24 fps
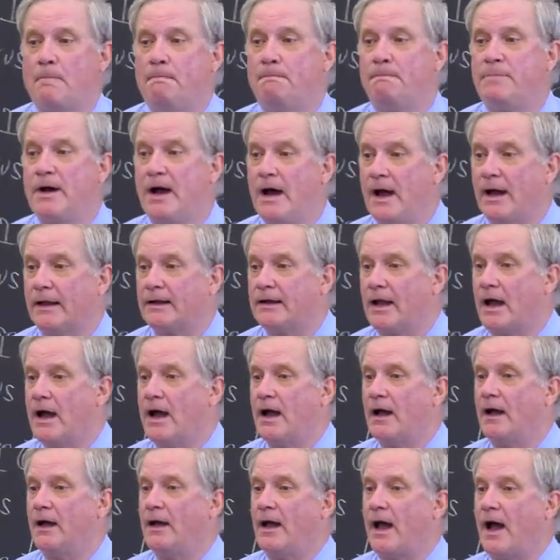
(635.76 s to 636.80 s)
But
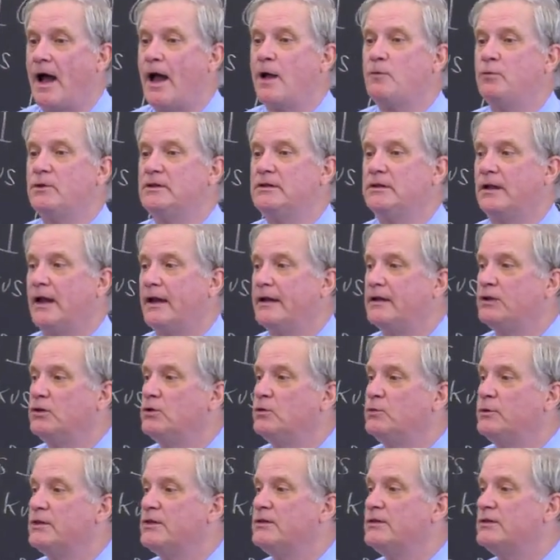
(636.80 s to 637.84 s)
I would like
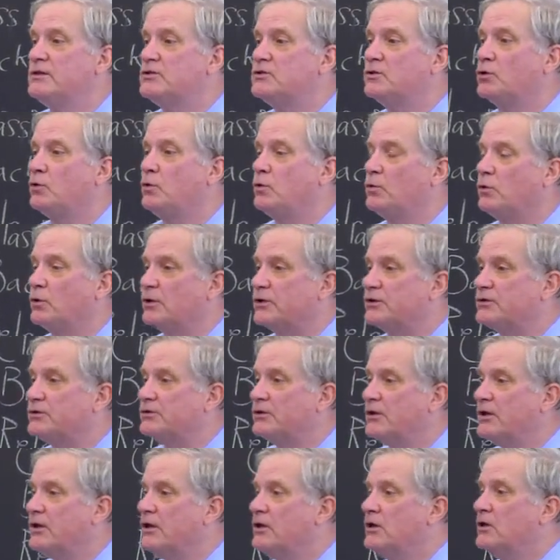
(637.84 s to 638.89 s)
you in this
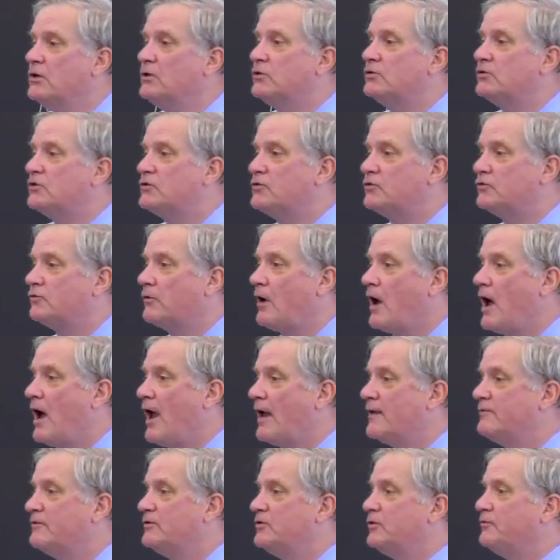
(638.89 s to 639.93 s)
course to
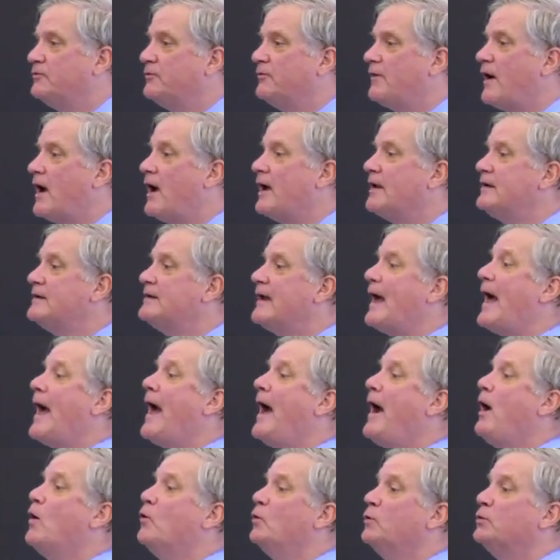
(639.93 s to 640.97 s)
strive to find
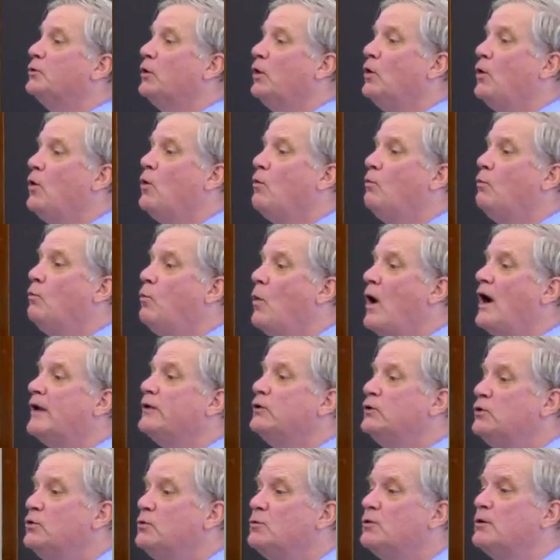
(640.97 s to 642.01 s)
out
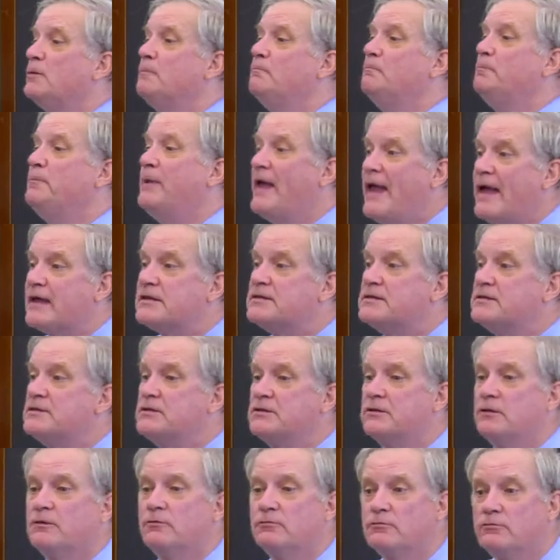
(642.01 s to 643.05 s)
what your
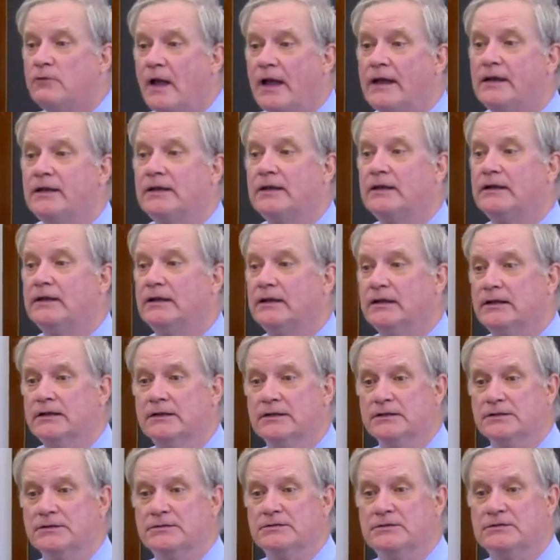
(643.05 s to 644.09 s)
best writing
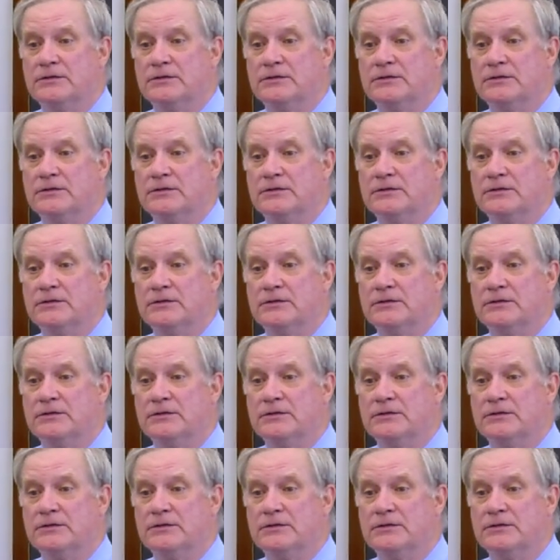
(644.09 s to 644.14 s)
is.